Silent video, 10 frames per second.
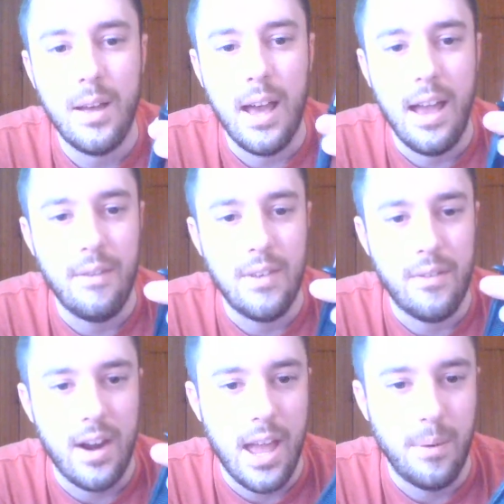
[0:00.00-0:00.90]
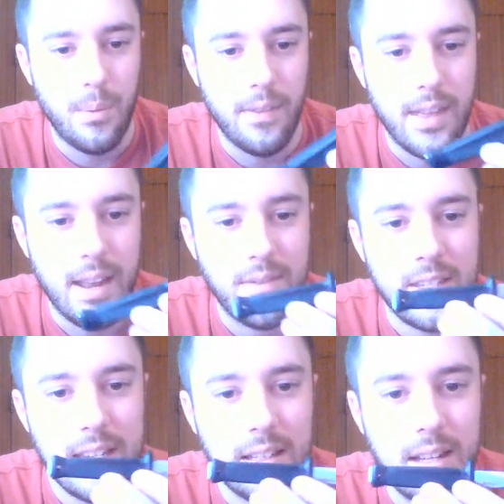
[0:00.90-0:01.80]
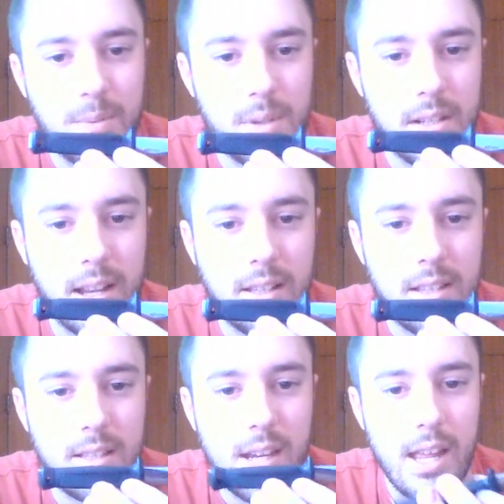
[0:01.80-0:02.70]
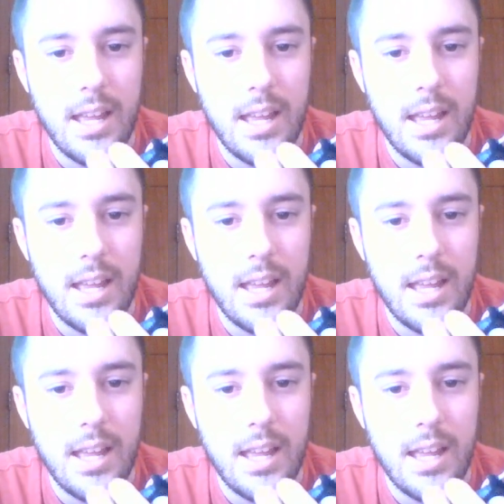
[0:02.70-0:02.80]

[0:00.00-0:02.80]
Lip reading: I've never had one that I've seen that was like this.